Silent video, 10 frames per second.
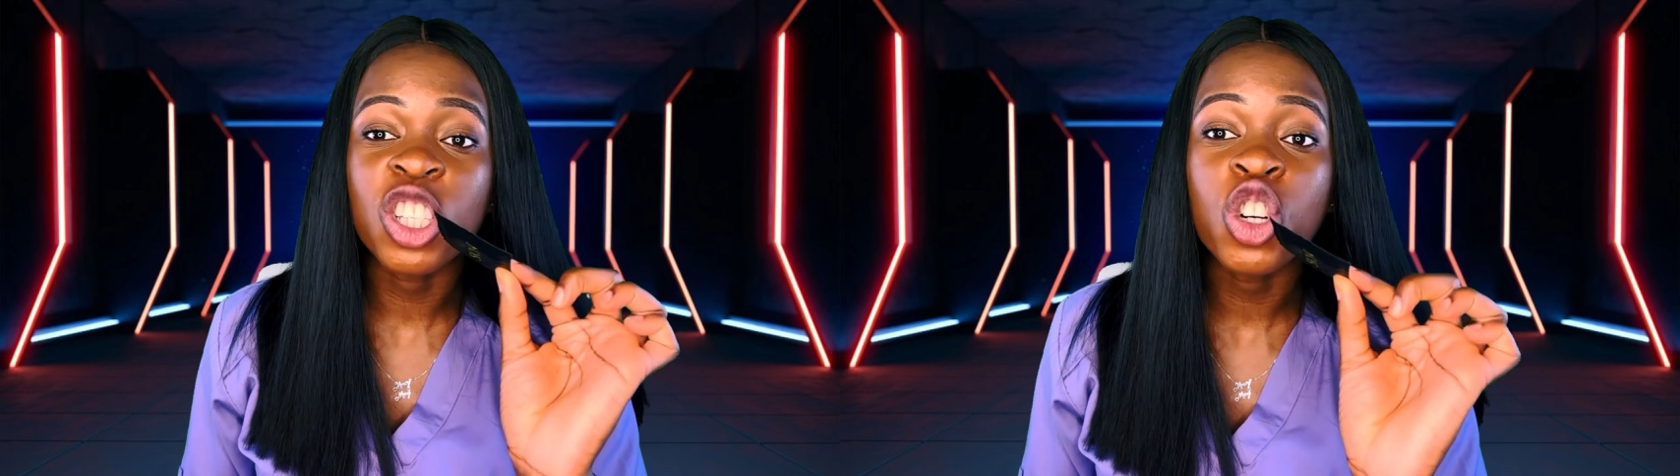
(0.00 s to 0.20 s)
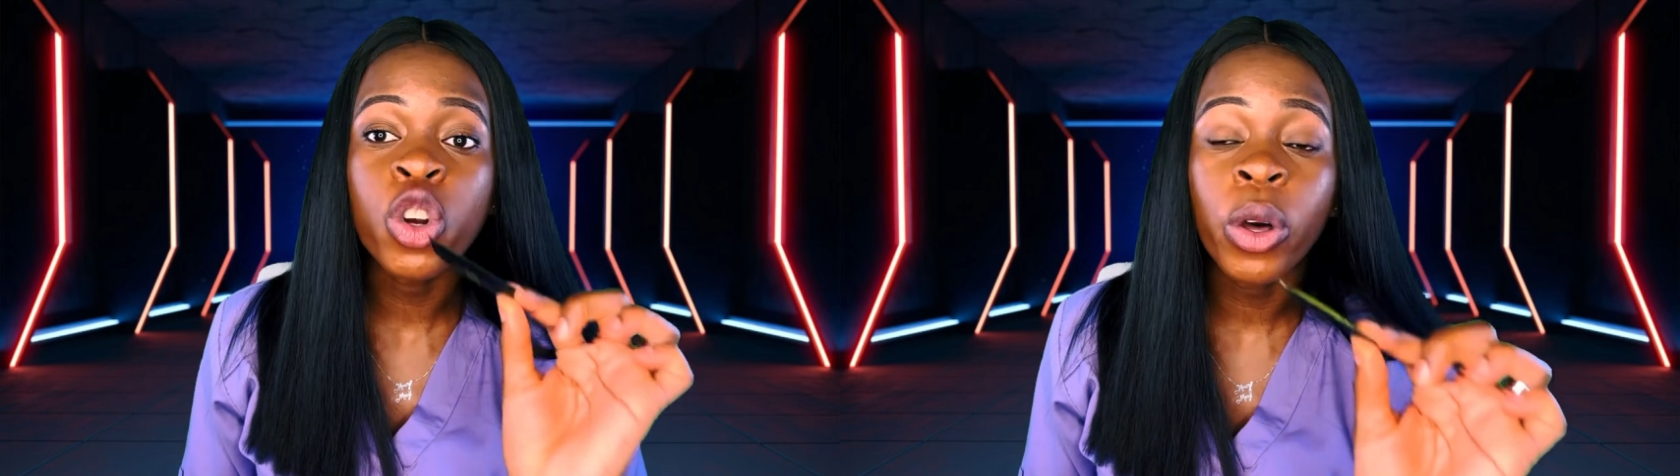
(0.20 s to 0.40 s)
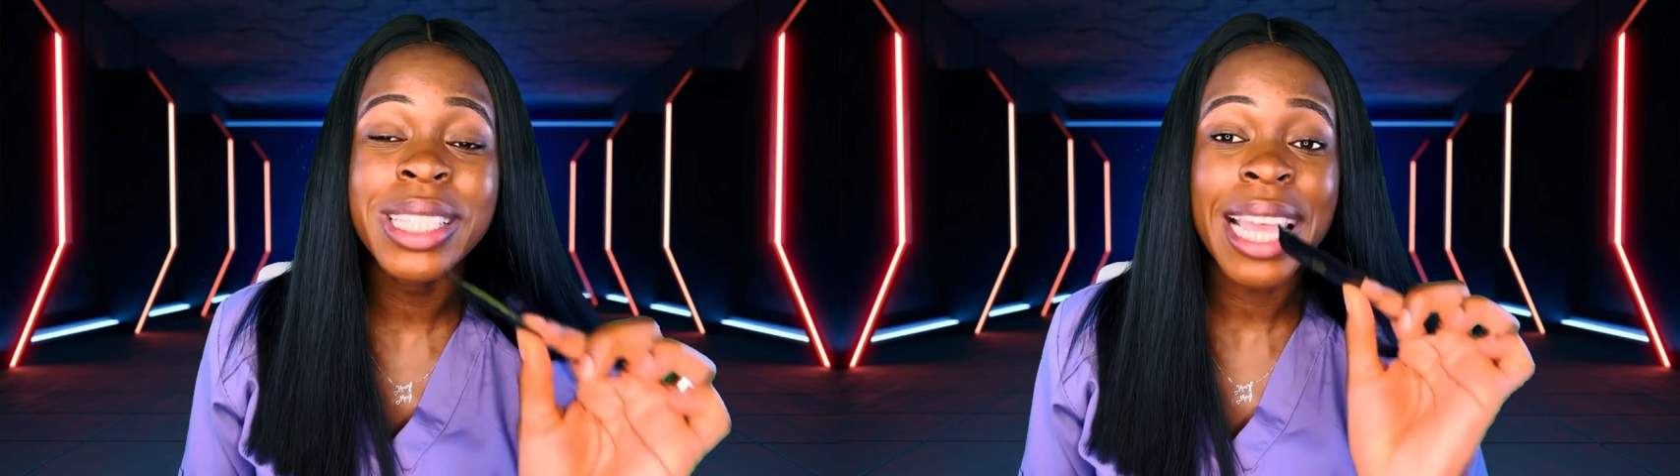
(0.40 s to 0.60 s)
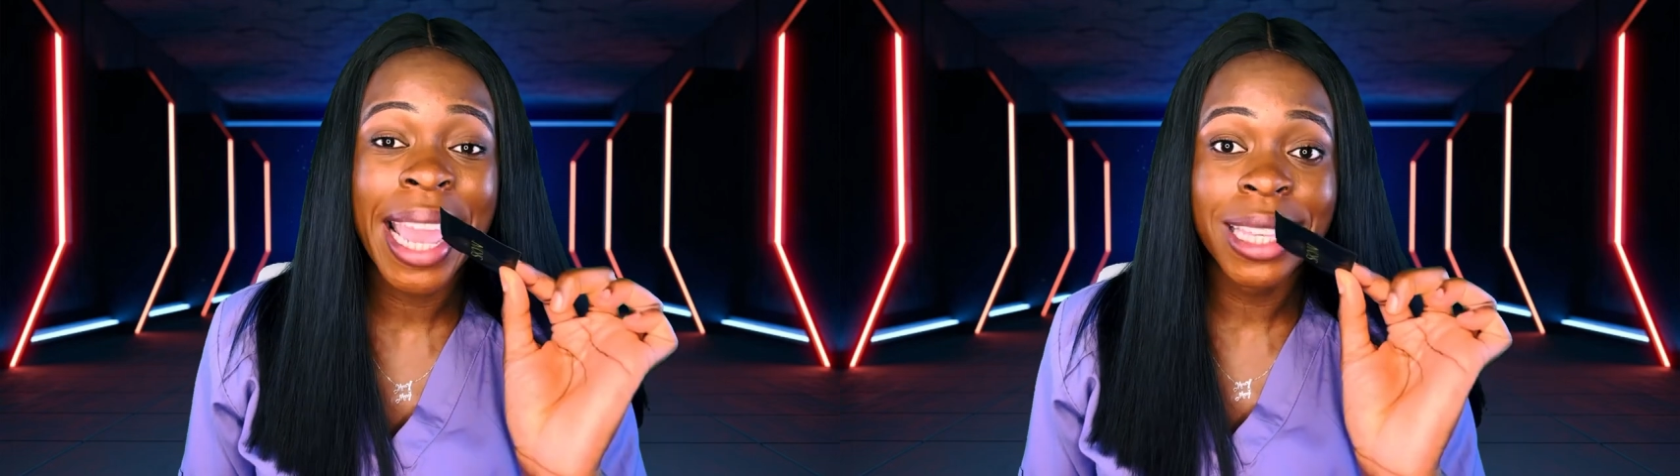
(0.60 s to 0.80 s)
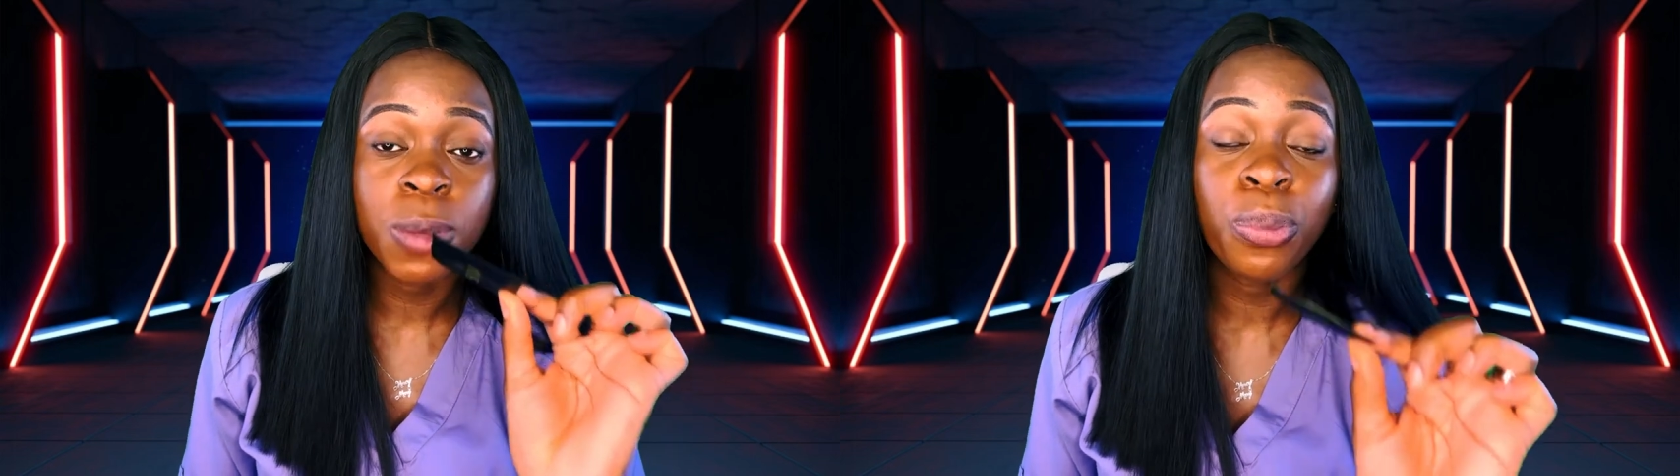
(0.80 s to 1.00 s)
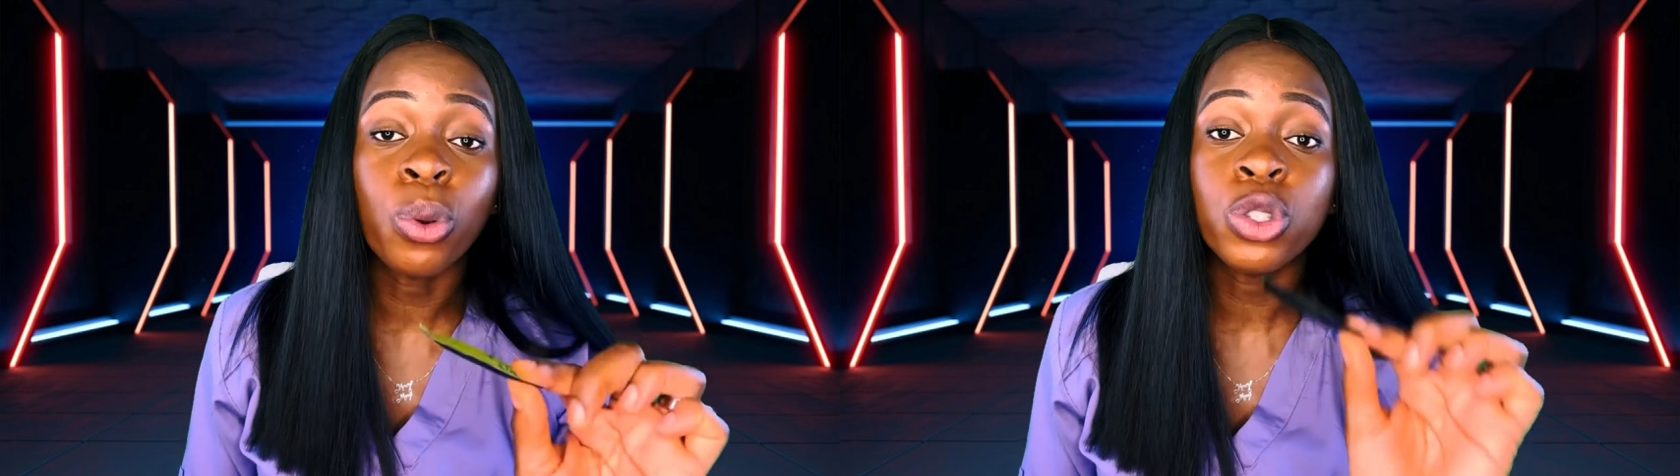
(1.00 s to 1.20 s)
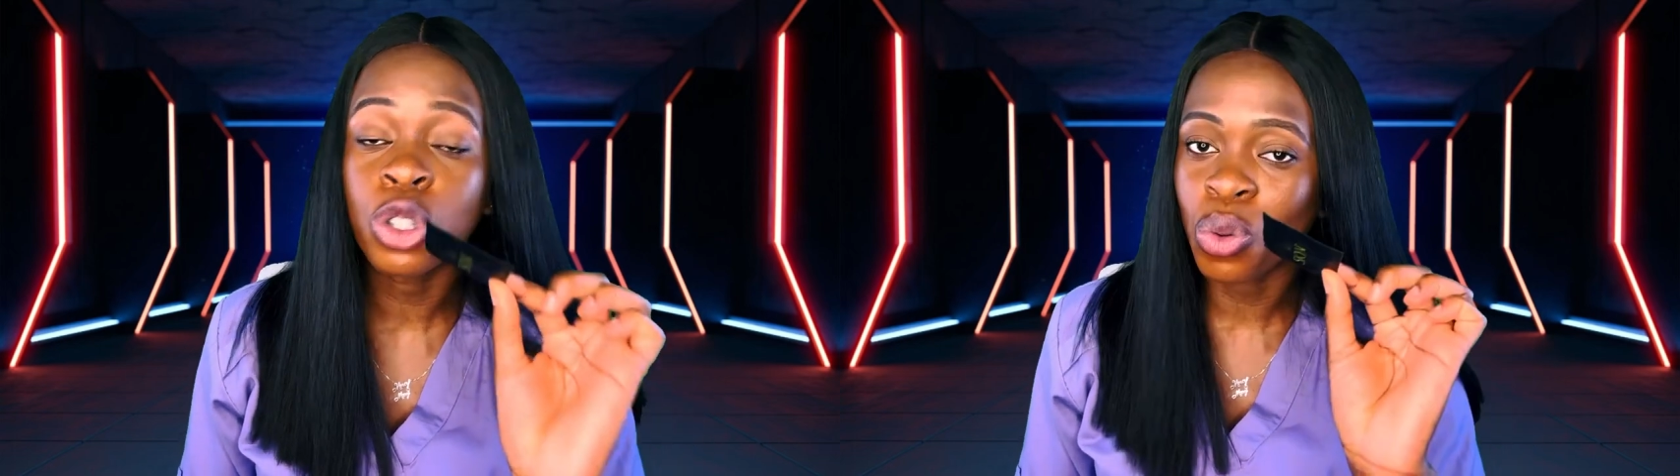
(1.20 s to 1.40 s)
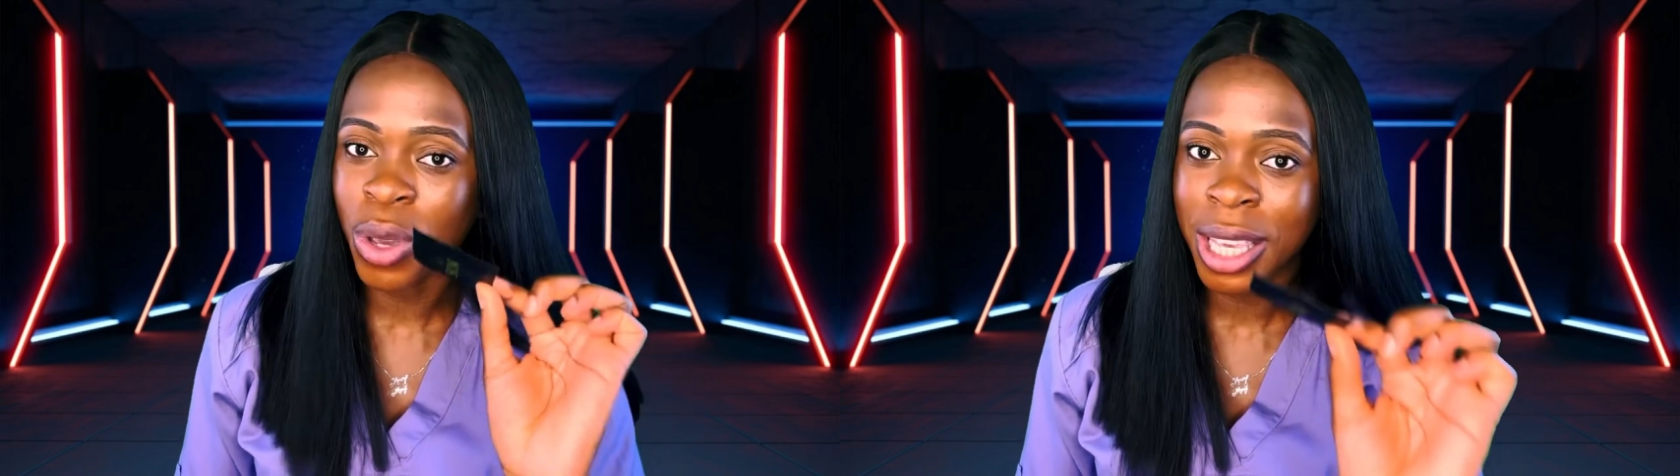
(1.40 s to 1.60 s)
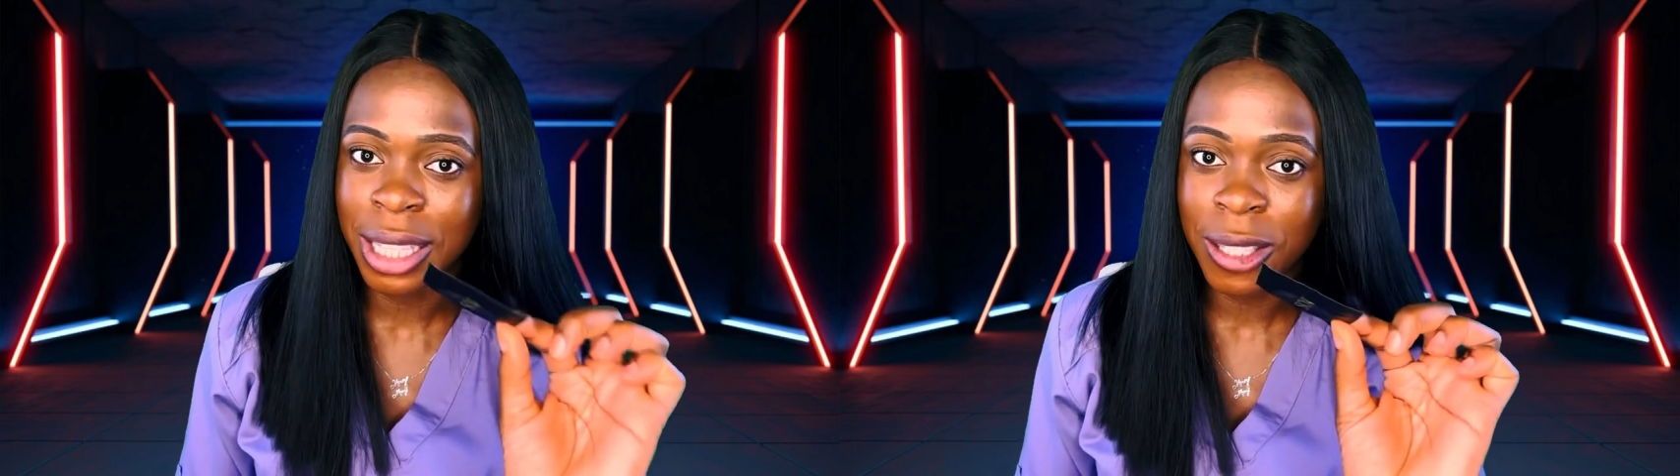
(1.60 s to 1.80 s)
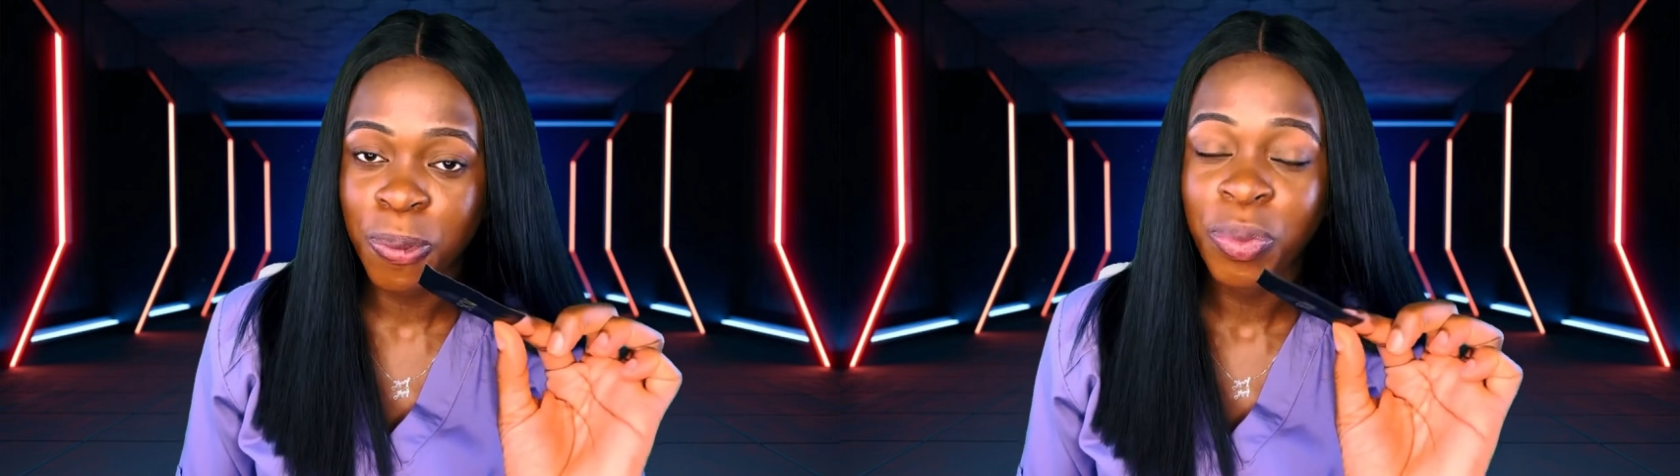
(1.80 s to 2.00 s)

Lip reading: not exposed to heat.